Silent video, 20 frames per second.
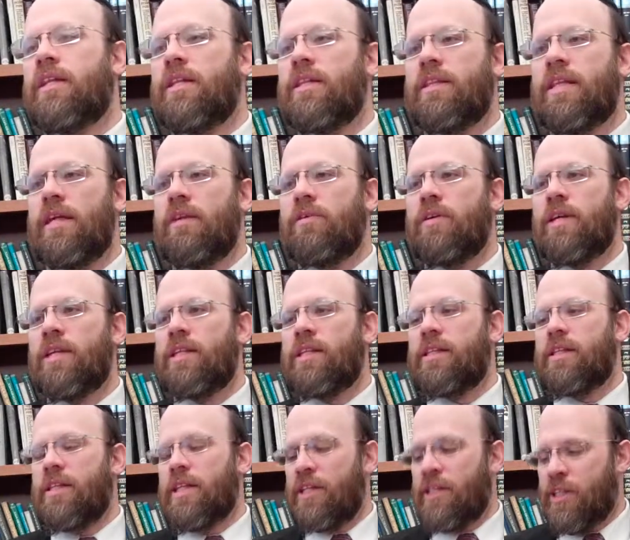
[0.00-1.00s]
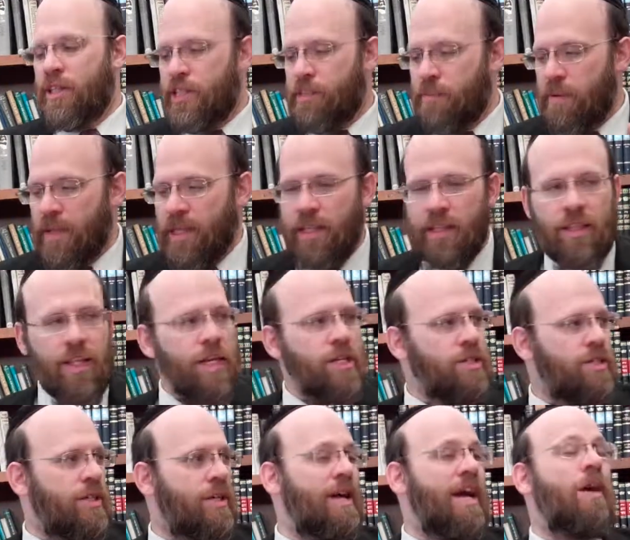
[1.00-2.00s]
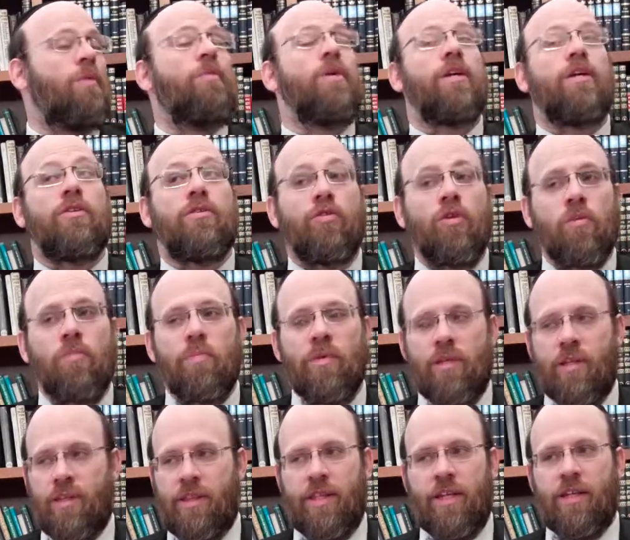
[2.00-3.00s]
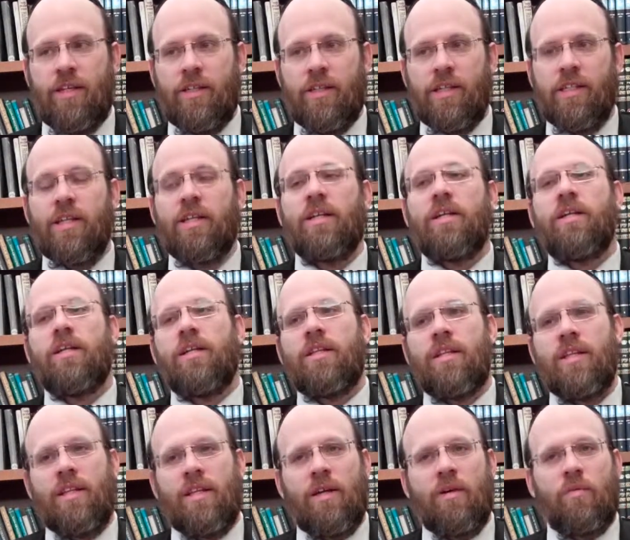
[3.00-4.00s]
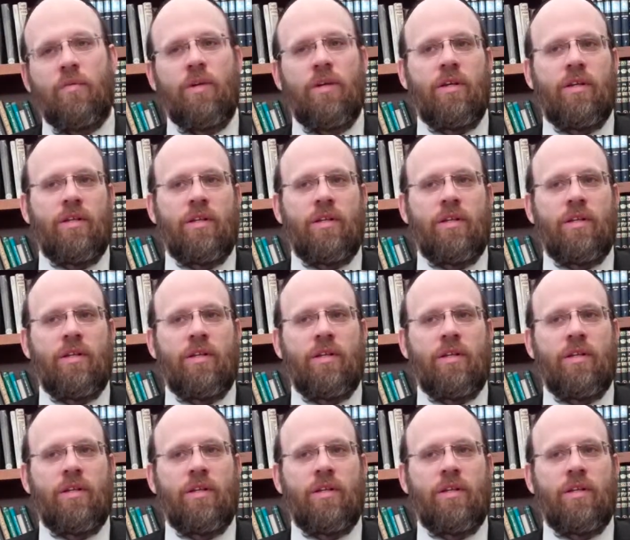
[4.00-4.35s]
they don't. It's the speculation and how we interpret the things that